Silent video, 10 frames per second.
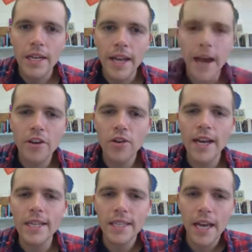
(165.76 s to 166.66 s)
Now, your
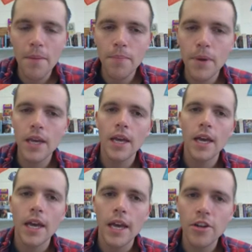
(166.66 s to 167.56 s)
next step
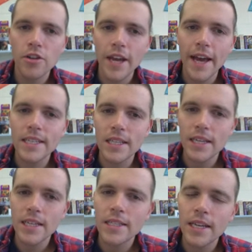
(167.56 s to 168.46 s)
in your task
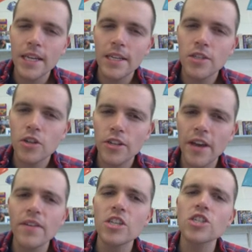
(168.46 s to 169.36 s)
list is your
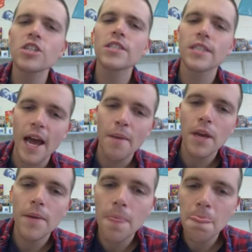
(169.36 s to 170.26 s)
definitions
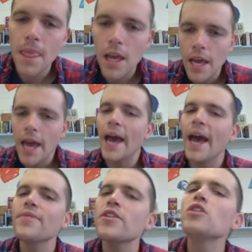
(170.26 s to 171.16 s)
assignment.
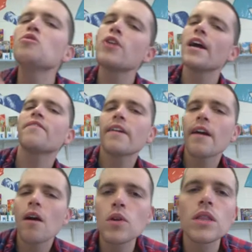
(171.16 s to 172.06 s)
After you tried to
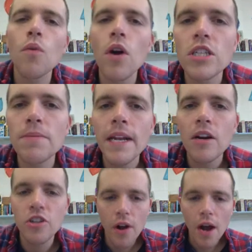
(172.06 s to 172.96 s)
figure out what the words mean
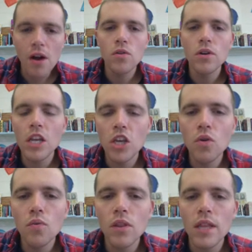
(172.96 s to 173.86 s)
on your own,
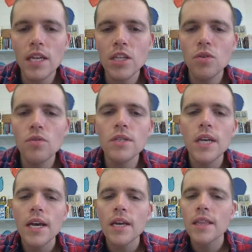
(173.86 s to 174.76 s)
you will then use
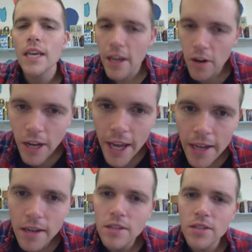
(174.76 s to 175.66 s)
the
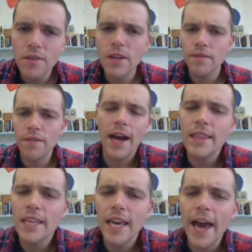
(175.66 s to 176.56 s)
internet to
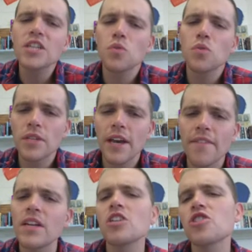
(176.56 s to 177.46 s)
find the actual
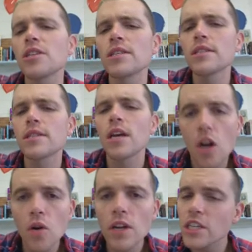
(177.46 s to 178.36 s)
definitions
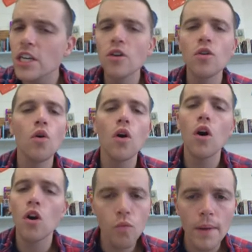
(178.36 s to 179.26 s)
according to
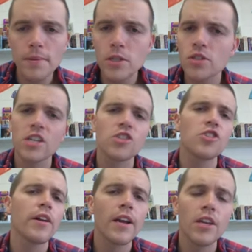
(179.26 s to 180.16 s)
Google or Webster's
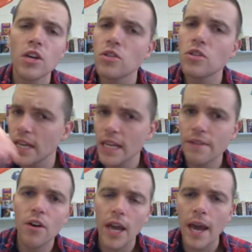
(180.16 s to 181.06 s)
Dictionary. You can use any
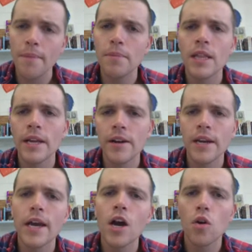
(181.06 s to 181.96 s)

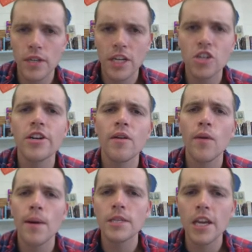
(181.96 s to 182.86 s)
vocabulary or dictionary
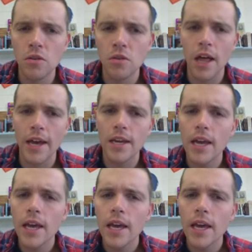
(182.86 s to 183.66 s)
website you like.